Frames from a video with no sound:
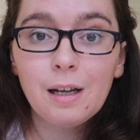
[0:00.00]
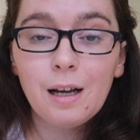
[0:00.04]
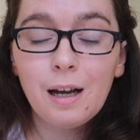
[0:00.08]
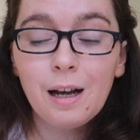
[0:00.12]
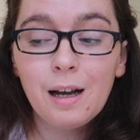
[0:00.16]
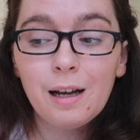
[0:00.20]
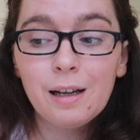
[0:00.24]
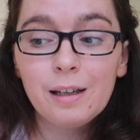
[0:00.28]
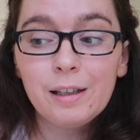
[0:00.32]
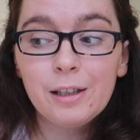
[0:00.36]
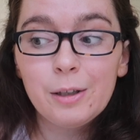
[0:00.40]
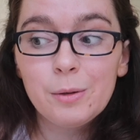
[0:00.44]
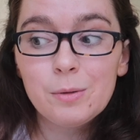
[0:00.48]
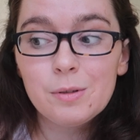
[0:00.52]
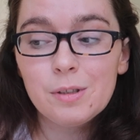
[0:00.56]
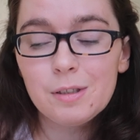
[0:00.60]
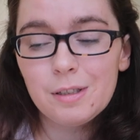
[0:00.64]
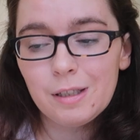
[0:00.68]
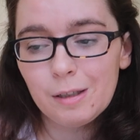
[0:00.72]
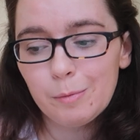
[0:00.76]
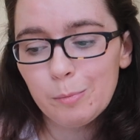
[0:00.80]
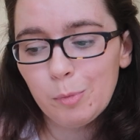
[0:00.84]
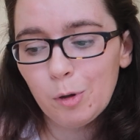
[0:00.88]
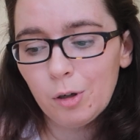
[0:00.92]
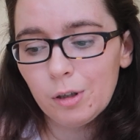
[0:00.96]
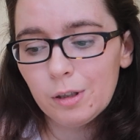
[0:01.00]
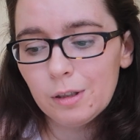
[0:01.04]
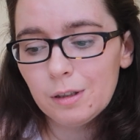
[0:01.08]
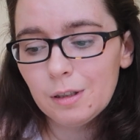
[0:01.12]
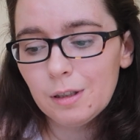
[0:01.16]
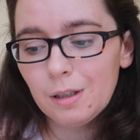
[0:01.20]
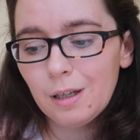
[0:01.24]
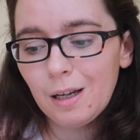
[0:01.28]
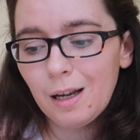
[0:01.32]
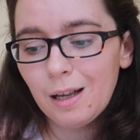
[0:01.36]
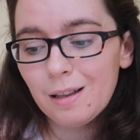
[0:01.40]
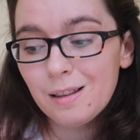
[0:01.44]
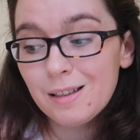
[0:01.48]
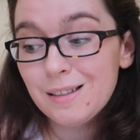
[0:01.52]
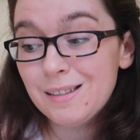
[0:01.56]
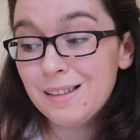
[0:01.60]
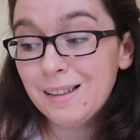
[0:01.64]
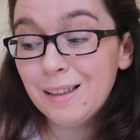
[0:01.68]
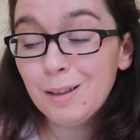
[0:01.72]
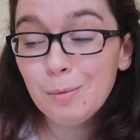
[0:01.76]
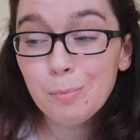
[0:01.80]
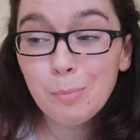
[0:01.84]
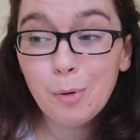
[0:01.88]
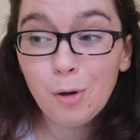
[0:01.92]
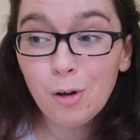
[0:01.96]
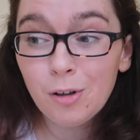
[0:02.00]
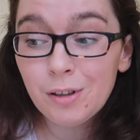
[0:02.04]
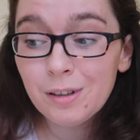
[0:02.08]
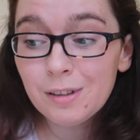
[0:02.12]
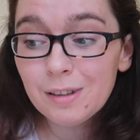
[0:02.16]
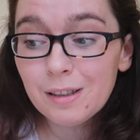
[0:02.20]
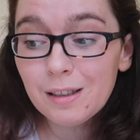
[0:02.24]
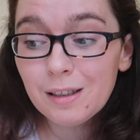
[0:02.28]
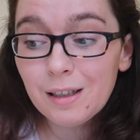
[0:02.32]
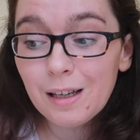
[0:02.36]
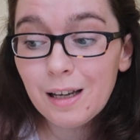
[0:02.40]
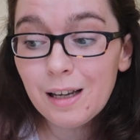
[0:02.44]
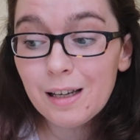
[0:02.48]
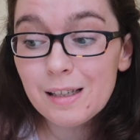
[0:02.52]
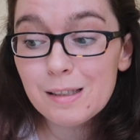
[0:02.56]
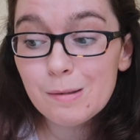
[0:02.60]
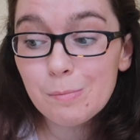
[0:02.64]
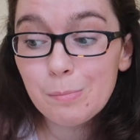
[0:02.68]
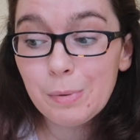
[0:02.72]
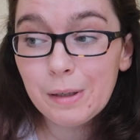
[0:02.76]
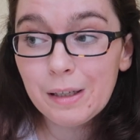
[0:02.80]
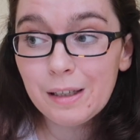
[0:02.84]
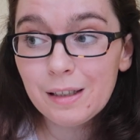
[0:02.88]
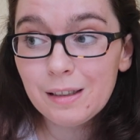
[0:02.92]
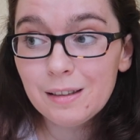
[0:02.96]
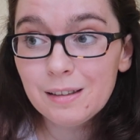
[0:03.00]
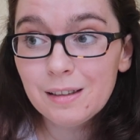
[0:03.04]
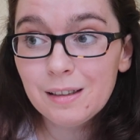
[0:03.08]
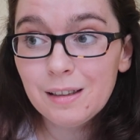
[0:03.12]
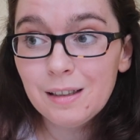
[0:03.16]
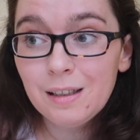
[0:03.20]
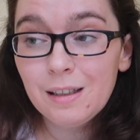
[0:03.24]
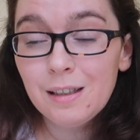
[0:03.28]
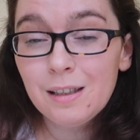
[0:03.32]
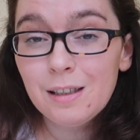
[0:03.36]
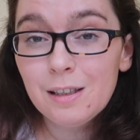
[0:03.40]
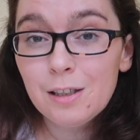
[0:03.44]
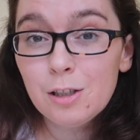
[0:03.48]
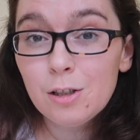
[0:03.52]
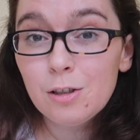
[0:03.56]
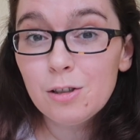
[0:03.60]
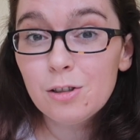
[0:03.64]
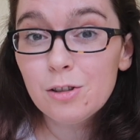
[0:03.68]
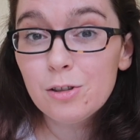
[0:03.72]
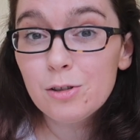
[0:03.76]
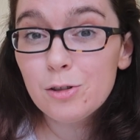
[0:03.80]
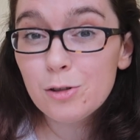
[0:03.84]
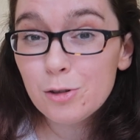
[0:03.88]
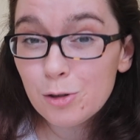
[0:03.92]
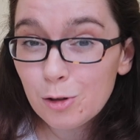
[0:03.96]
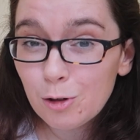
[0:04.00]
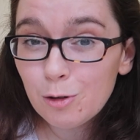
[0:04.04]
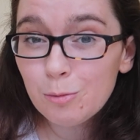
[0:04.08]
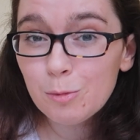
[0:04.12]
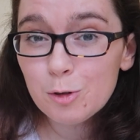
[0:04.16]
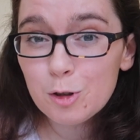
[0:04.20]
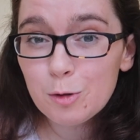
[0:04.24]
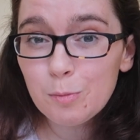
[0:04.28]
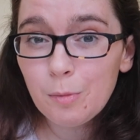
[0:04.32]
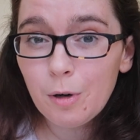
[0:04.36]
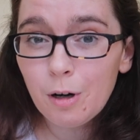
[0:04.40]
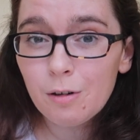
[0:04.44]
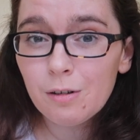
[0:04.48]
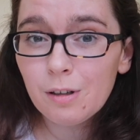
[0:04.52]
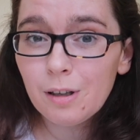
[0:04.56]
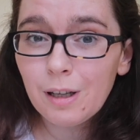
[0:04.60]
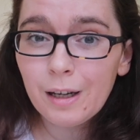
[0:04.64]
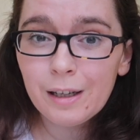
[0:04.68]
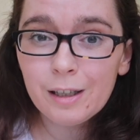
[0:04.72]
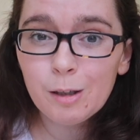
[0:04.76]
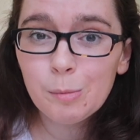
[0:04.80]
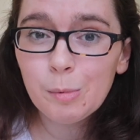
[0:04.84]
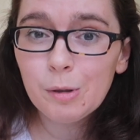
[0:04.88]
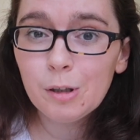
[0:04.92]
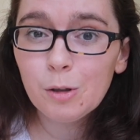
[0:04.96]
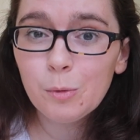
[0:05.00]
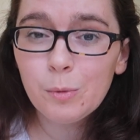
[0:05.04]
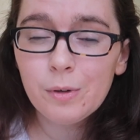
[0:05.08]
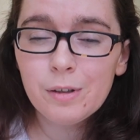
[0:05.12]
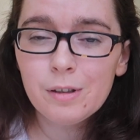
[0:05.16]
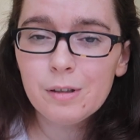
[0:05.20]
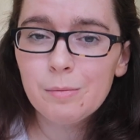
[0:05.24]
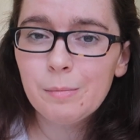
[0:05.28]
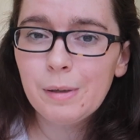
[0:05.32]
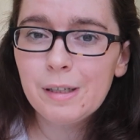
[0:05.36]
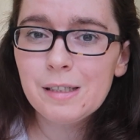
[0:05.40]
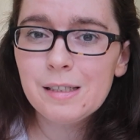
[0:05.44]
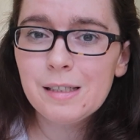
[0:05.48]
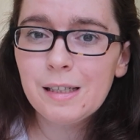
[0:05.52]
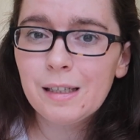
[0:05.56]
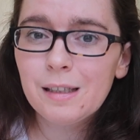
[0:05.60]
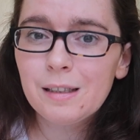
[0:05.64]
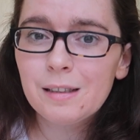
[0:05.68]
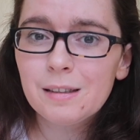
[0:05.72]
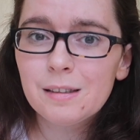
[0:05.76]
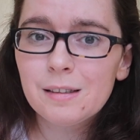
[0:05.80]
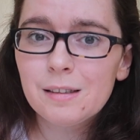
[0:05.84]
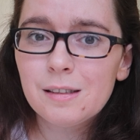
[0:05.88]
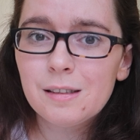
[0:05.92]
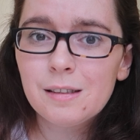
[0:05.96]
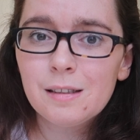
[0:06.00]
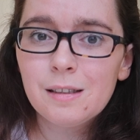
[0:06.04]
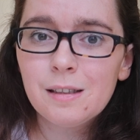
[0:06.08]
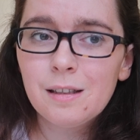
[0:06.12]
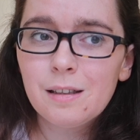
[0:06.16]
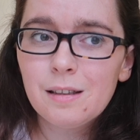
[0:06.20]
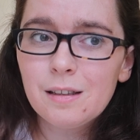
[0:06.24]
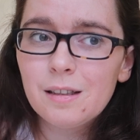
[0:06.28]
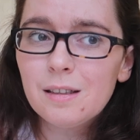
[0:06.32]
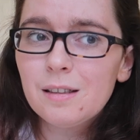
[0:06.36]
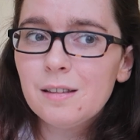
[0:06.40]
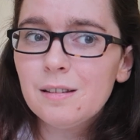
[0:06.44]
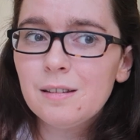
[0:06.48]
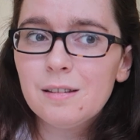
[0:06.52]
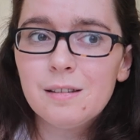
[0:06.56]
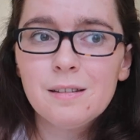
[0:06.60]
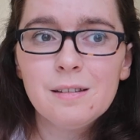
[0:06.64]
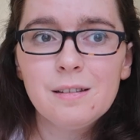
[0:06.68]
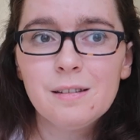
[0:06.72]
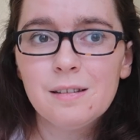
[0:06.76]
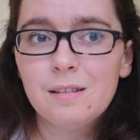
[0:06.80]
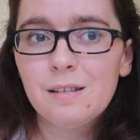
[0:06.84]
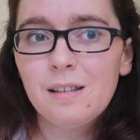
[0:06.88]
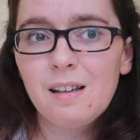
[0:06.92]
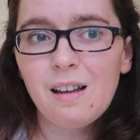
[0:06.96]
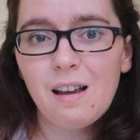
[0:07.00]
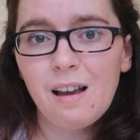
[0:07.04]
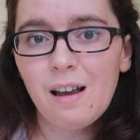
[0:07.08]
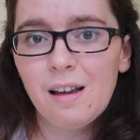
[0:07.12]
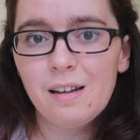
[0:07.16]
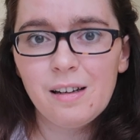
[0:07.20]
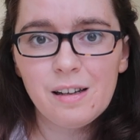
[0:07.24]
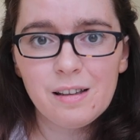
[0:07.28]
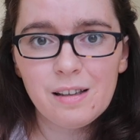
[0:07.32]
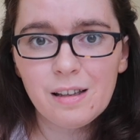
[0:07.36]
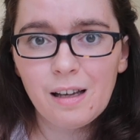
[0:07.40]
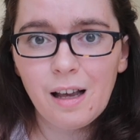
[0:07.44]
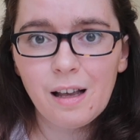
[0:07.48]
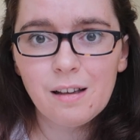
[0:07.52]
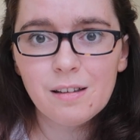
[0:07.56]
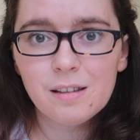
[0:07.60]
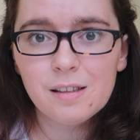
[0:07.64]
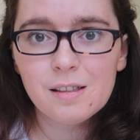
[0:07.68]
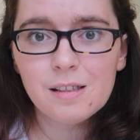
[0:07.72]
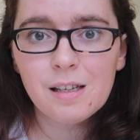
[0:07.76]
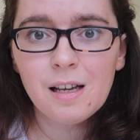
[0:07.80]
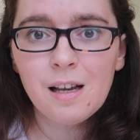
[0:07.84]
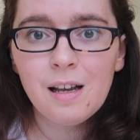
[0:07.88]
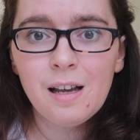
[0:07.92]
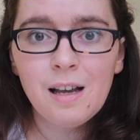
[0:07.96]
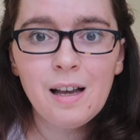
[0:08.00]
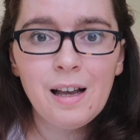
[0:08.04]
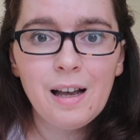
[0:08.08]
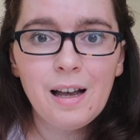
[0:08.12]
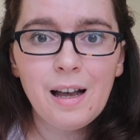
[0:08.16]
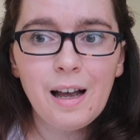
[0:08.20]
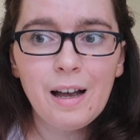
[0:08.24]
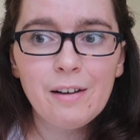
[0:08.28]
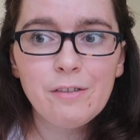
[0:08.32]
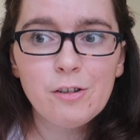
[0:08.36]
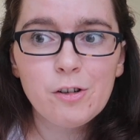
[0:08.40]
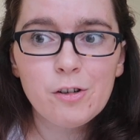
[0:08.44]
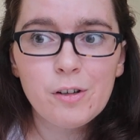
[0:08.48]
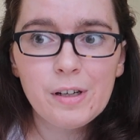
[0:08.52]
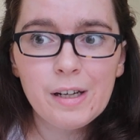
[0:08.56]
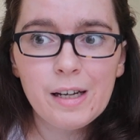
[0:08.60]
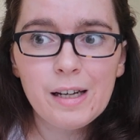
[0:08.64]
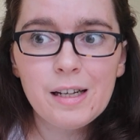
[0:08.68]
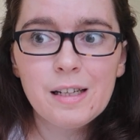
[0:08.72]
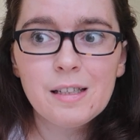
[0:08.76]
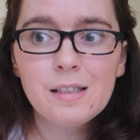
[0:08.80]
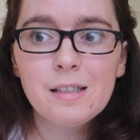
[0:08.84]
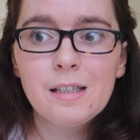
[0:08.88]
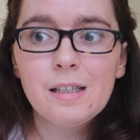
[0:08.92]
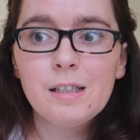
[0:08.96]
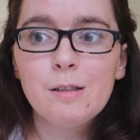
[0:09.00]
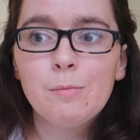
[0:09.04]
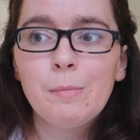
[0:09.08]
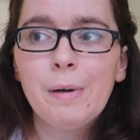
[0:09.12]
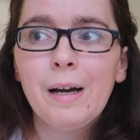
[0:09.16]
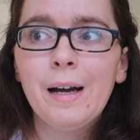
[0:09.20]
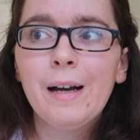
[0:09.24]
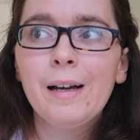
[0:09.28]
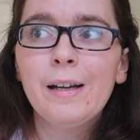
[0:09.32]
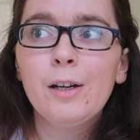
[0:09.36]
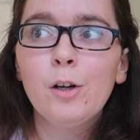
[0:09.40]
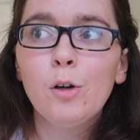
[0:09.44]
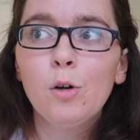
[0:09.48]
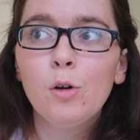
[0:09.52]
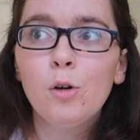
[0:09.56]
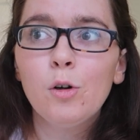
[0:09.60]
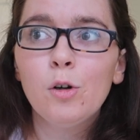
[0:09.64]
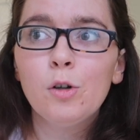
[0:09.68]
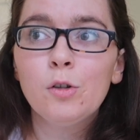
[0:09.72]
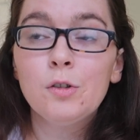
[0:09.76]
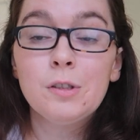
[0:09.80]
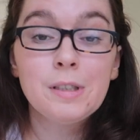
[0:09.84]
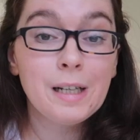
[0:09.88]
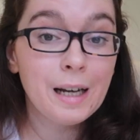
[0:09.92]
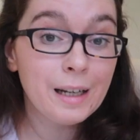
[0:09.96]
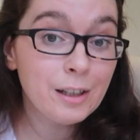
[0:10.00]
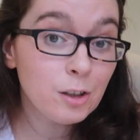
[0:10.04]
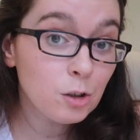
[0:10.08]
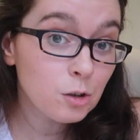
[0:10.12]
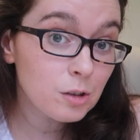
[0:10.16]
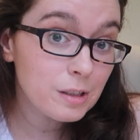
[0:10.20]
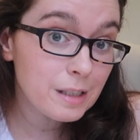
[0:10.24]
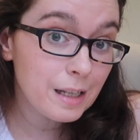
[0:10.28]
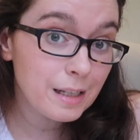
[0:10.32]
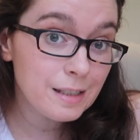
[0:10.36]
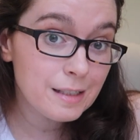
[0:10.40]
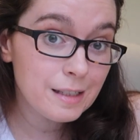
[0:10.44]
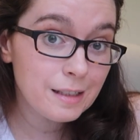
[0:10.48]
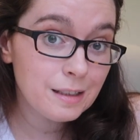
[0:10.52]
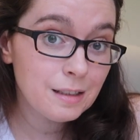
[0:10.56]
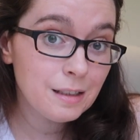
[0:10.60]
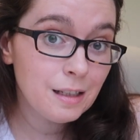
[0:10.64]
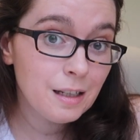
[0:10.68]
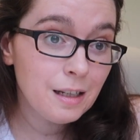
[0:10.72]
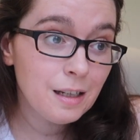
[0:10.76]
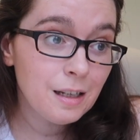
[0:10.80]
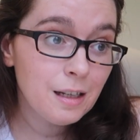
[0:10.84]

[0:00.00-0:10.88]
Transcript: I use the deep point, and the deep point has been so much more reliable with my stickers than anything else. I've created my own die cut setting